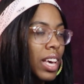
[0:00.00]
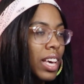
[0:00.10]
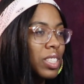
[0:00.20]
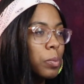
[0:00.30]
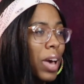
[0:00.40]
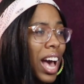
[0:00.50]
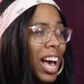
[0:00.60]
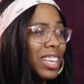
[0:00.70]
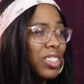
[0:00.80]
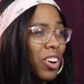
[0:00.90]
His
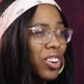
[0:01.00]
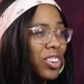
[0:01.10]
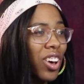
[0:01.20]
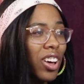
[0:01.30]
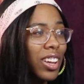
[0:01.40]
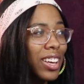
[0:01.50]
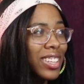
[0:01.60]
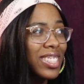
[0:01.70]
past? Aren't y'all like